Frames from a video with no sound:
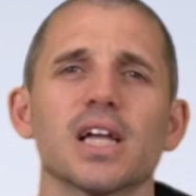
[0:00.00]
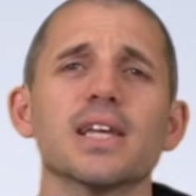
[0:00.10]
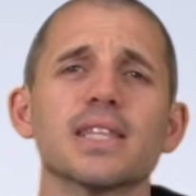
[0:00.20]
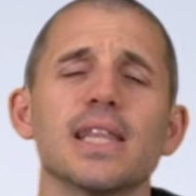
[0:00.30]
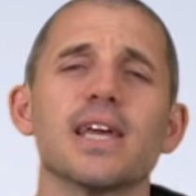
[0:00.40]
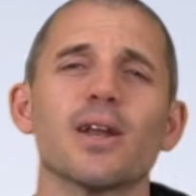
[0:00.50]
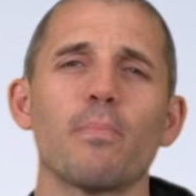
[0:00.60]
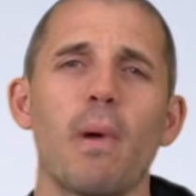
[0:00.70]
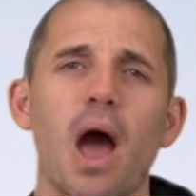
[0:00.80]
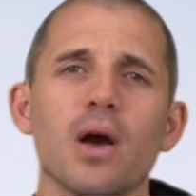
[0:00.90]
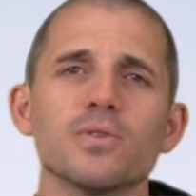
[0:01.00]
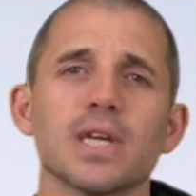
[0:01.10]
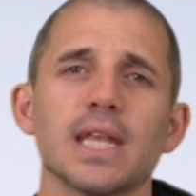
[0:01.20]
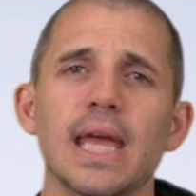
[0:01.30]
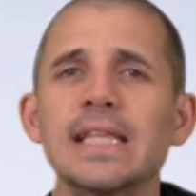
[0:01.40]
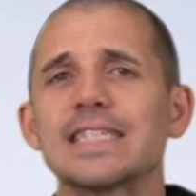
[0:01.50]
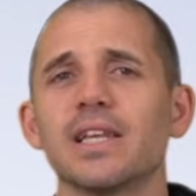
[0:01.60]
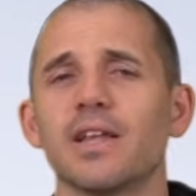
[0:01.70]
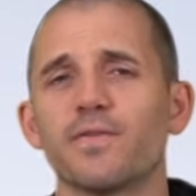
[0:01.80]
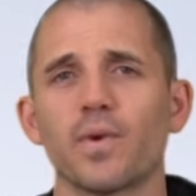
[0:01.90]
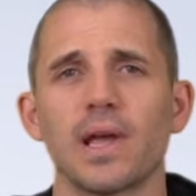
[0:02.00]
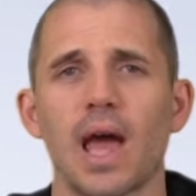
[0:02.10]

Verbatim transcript: Click the link in our bio to get instant and free